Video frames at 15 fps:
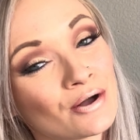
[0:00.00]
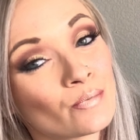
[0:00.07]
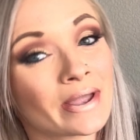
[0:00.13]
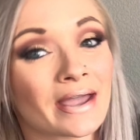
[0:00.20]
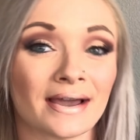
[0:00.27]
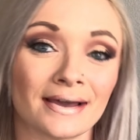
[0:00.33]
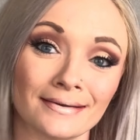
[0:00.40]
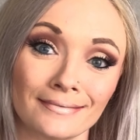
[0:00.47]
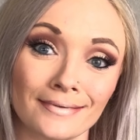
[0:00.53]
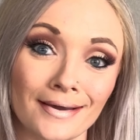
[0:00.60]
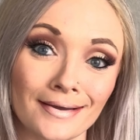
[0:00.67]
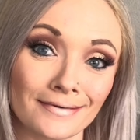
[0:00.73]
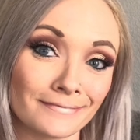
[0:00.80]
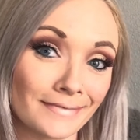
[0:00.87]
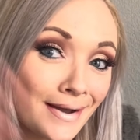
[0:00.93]
We had a lot
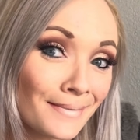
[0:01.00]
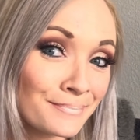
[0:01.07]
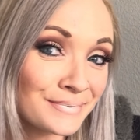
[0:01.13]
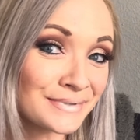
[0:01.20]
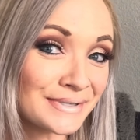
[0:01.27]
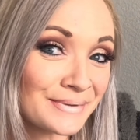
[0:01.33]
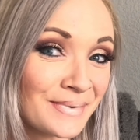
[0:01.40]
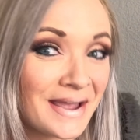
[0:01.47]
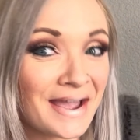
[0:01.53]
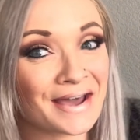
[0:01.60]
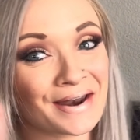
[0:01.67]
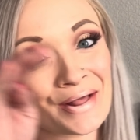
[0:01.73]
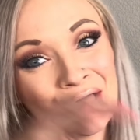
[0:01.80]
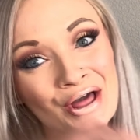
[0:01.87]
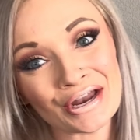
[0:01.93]
of ups and we had
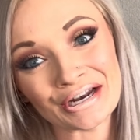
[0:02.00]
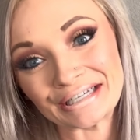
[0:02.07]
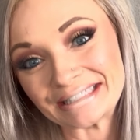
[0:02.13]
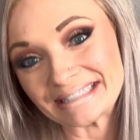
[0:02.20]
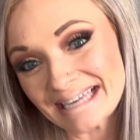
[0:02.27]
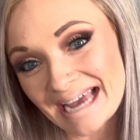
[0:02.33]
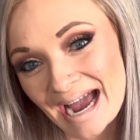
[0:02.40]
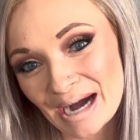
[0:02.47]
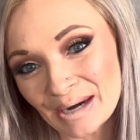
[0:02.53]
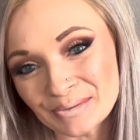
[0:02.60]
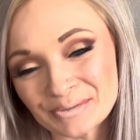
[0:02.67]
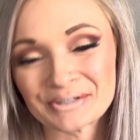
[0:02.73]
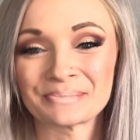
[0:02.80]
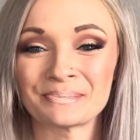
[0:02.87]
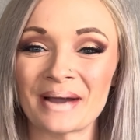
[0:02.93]
a lot of
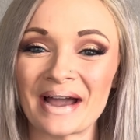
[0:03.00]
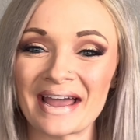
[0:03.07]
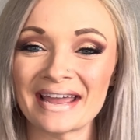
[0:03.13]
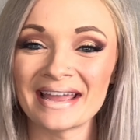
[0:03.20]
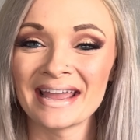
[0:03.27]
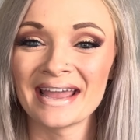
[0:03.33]
downs, but